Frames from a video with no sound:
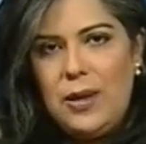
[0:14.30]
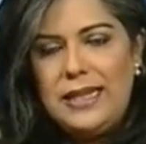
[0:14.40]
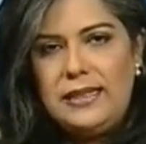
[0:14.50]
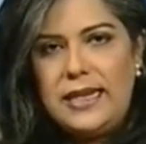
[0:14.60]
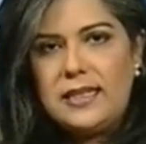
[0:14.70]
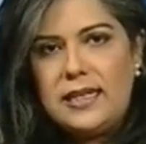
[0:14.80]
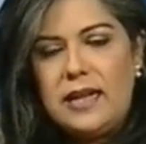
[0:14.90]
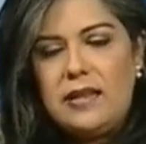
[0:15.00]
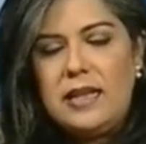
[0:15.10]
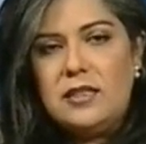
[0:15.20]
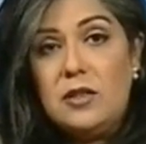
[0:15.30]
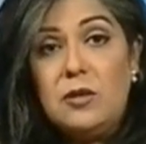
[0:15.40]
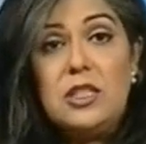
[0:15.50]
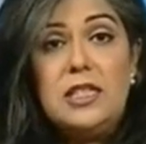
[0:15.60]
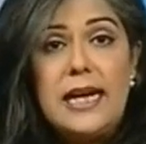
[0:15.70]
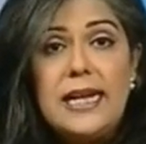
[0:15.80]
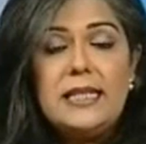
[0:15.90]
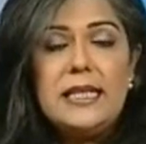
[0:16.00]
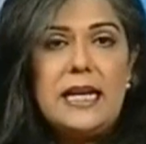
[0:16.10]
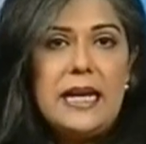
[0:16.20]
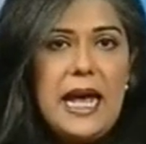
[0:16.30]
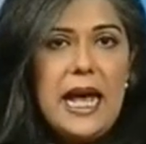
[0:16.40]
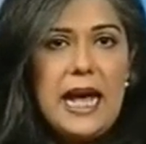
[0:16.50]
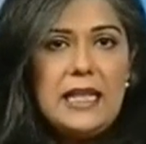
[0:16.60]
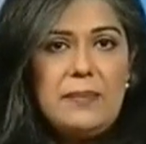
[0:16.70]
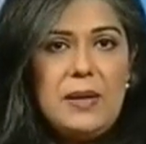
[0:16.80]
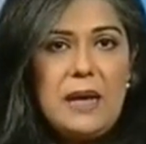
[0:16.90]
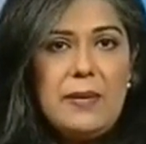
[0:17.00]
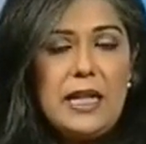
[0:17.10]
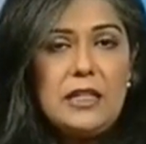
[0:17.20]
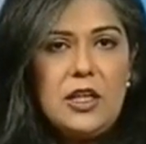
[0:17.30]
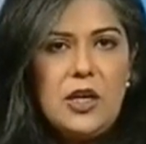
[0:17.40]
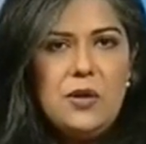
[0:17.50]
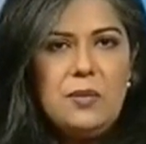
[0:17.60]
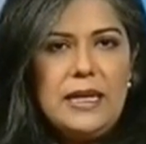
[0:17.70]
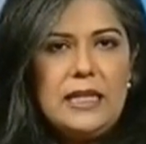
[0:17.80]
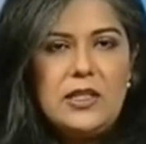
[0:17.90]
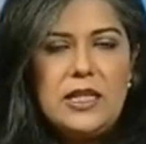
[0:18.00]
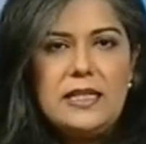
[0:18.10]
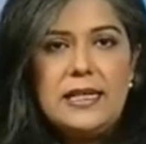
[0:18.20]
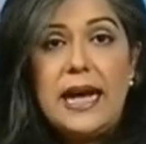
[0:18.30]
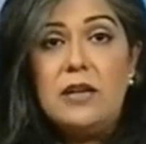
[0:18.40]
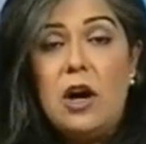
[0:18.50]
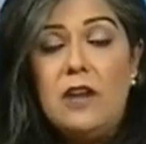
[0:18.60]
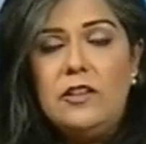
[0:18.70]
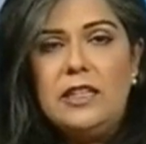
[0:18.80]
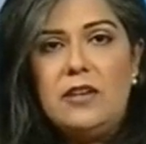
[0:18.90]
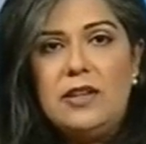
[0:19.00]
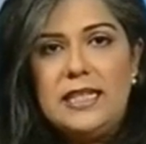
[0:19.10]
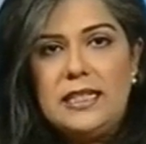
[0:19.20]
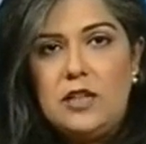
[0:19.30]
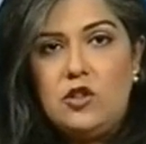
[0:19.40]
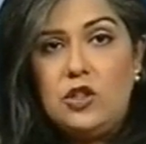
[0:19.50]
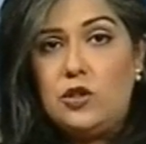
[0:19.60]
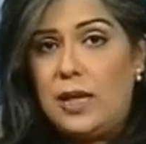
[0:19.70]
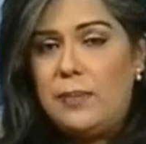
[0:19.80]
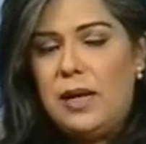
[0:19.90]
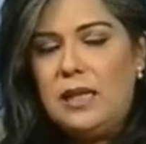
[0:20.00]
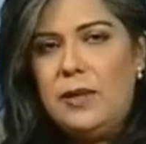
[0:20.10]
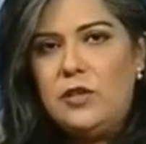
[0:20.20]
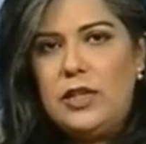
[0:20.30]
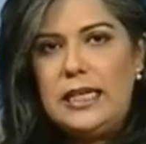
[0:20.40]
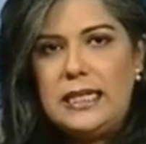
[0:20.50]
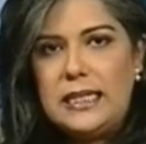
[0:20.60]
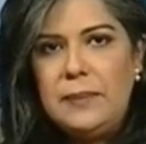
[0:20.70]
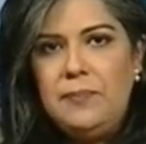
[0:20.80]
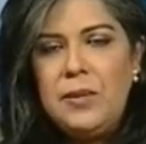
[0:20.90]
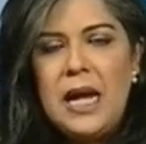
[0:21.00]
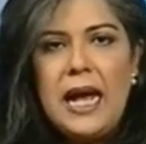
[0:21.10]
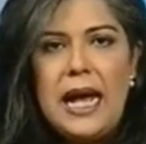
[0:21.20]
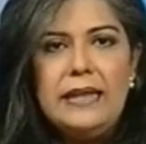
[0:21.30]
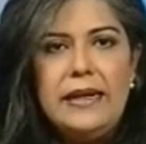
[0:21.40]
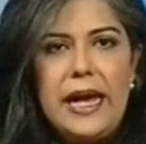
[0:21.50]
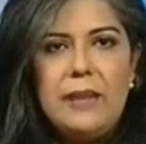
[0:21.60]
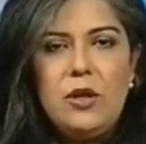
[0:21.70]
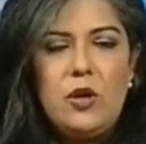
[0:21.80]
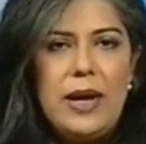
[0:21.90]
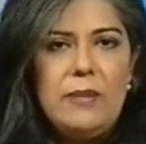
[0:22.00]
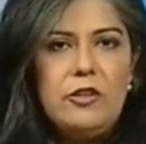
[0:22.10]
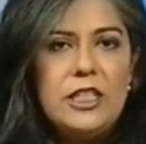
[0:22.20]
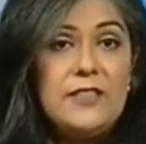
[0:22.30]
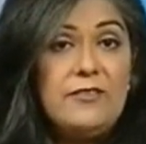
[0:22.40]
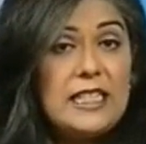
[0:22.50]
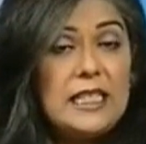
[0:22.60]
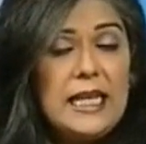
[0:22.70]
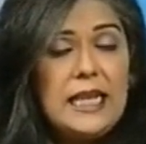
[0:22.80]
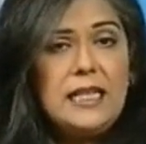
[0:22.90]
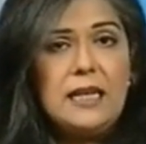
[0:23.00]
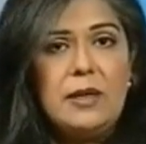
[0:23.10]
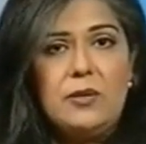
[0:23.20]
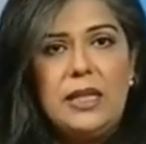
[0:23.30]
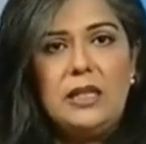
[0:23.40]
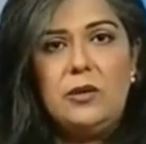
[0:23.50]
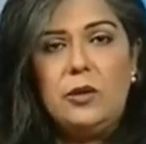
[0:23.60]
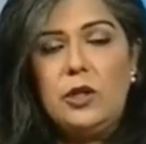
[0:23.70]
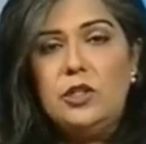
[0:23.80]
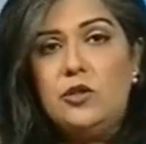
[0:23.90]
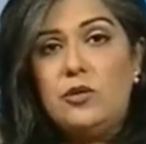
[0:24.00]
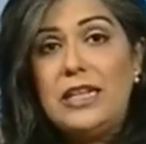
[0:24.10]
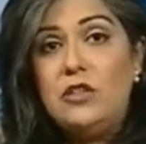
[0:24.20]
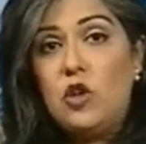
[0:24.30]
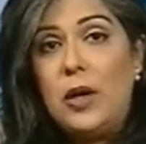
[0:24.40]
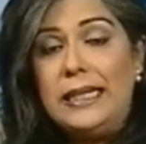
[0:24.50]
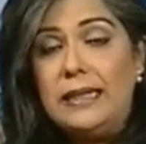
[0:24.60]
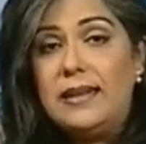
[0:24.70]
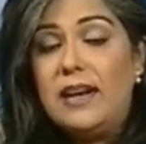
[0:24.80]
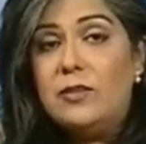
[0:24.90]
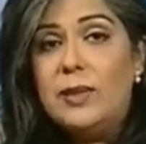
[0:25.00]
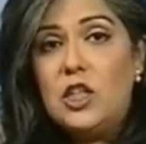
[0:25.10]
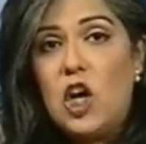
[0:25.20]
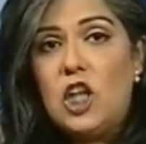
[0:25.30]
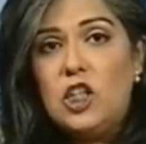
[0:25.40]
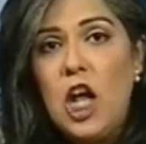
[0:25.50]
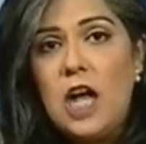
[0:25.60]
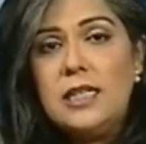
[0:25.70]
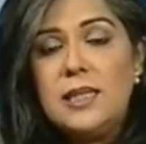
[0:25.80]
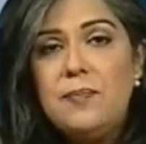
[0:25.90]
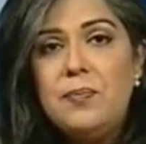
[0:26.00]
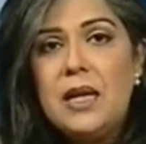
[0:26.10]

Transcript: When yesterday things looked dicey and the PML-Q ministers had offered their resignations to their parliamentary leader and the MQM was vacillating about whether they were going to rejoin the government or not,